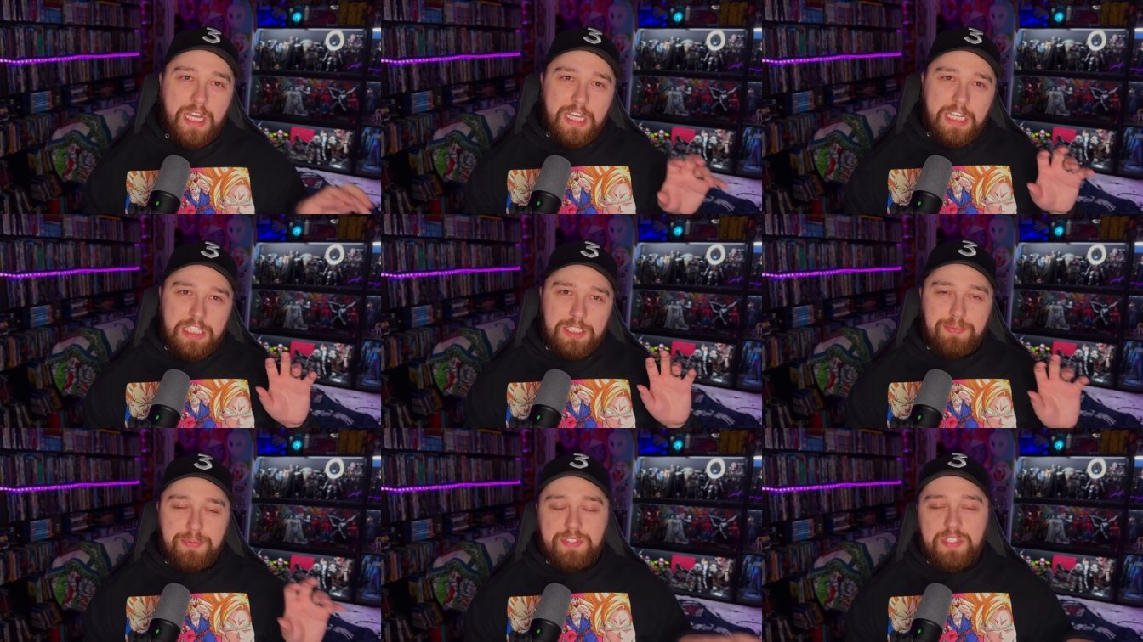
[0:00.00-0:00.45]

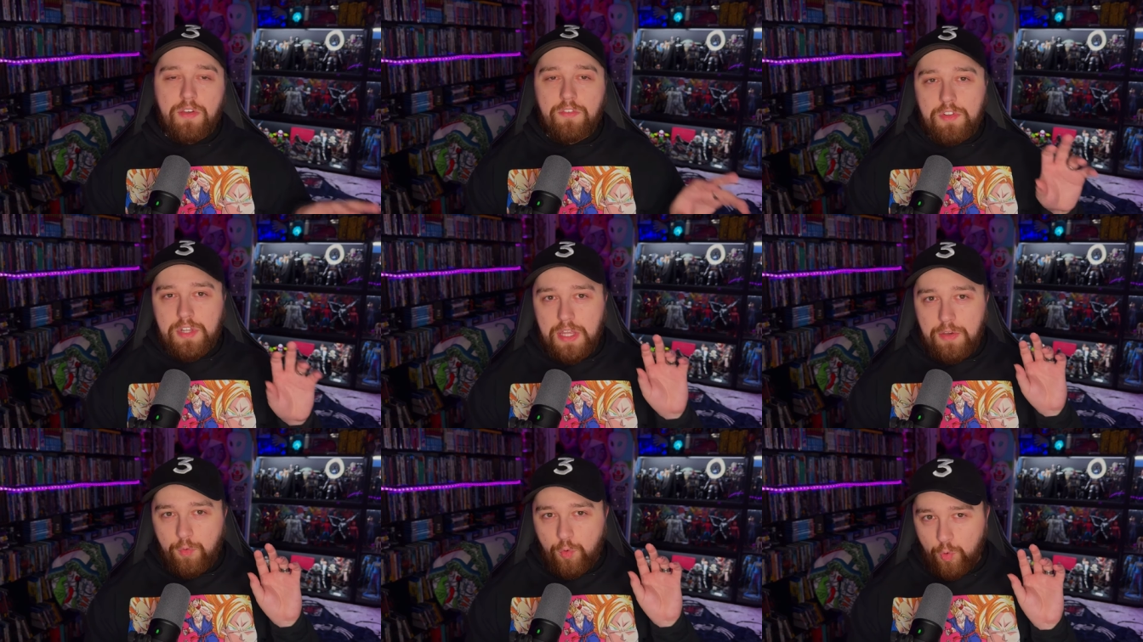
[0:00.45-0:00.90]

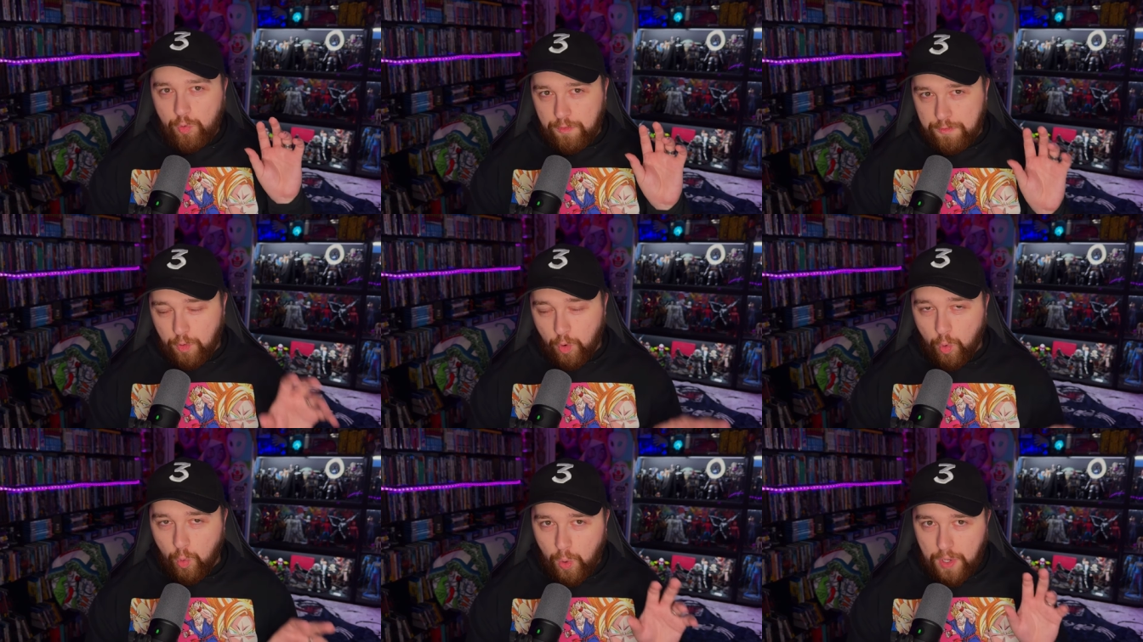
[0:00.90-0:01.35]
specifically
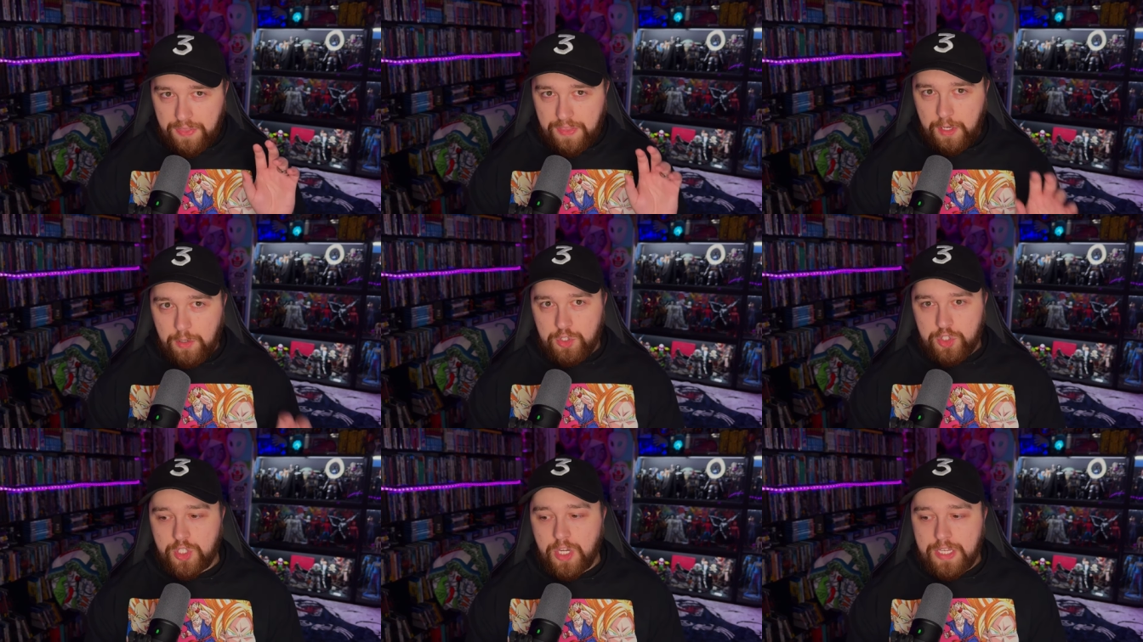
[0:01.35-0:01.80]
for what they
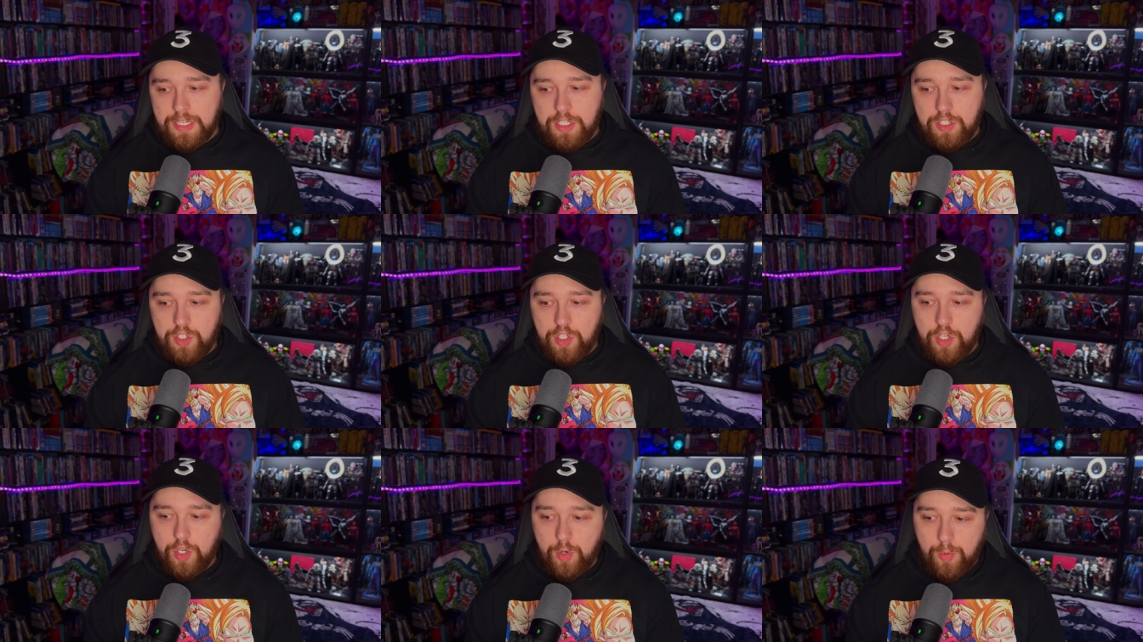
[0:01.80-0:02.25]
were trying to
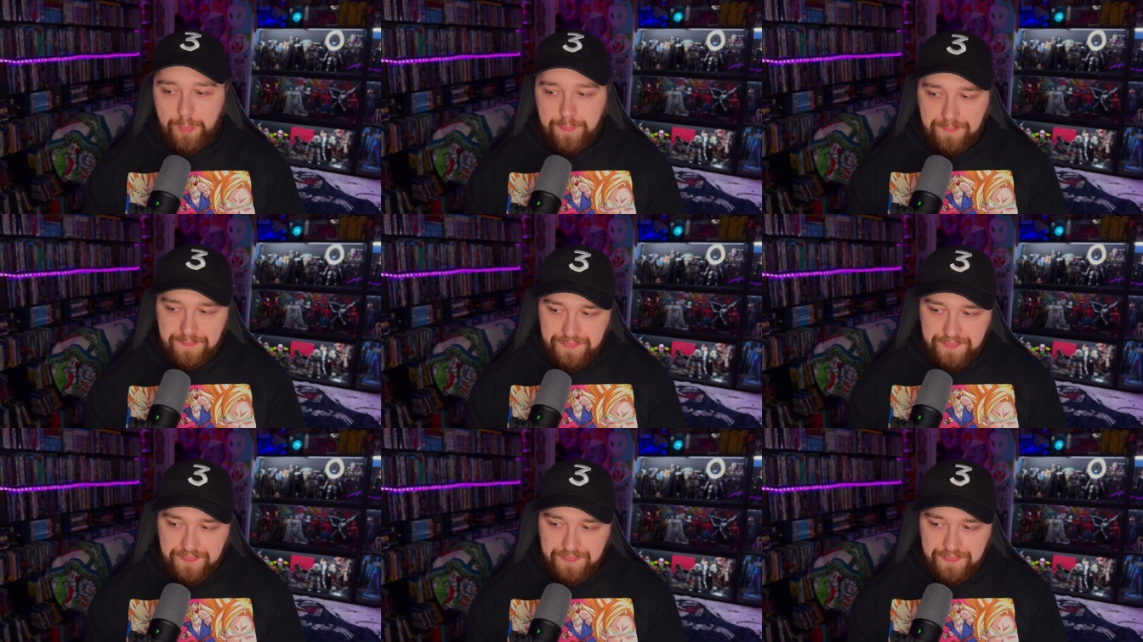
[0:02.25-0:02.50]
do.